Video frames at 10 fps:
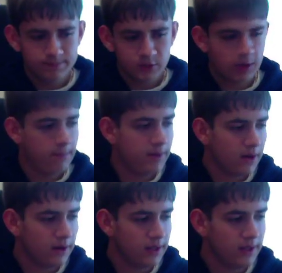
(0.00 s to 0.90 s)

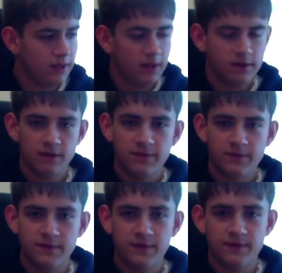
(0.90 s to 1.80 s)
comparing it to the
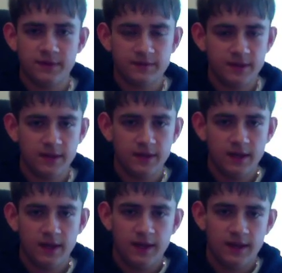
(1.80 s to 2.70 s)
50-50,
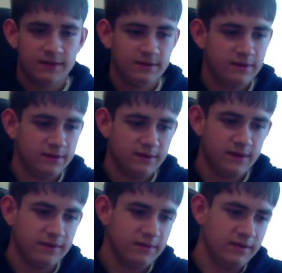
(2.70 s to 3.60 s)
it's just
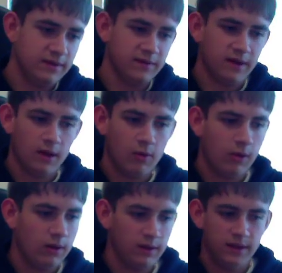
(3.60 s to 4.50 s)
the sound
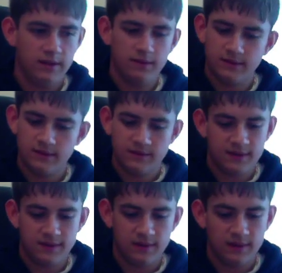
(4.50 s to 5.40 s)
quality just
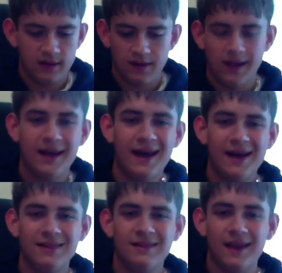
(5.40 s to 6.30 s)
isn't there. And
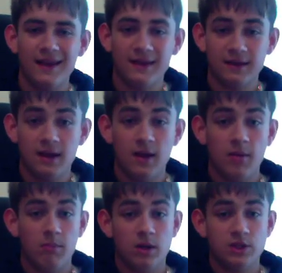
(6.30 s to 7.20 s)

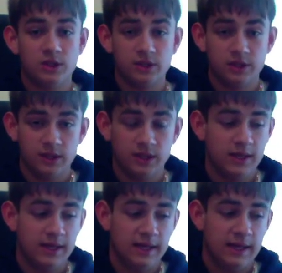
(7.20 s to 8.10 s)
personally,
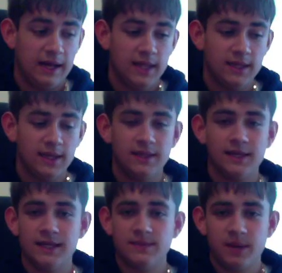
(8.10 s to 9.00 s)
I like
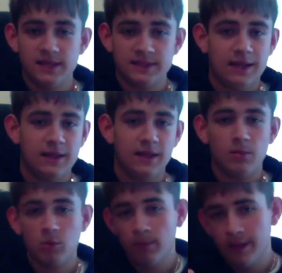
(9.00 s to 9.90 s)
less bass. I like a
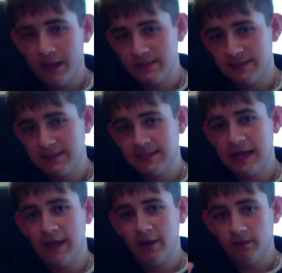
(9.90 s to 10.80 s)
more balanced
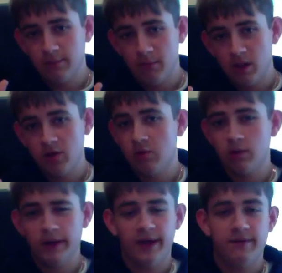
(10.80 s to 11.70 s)
style bud or
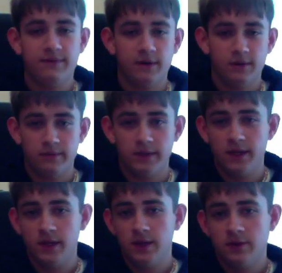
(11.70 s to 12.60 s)
headphone,
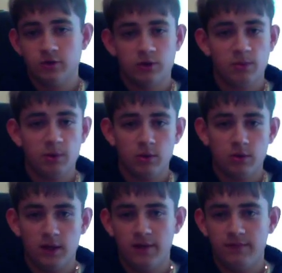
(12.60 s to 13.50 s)

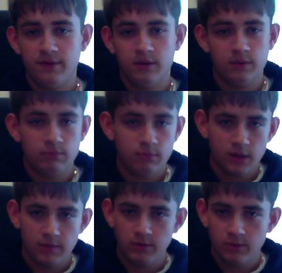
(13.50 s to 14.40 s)
circumaural headphone,
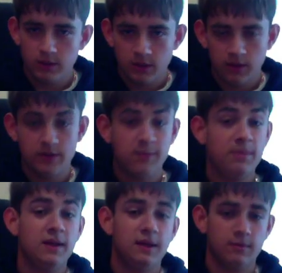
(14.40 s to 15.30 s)
whatever you want to call it, to
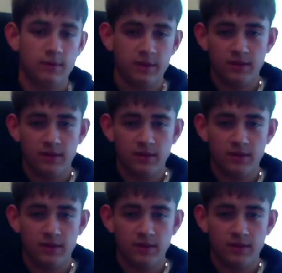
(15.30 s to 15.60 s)
begin with.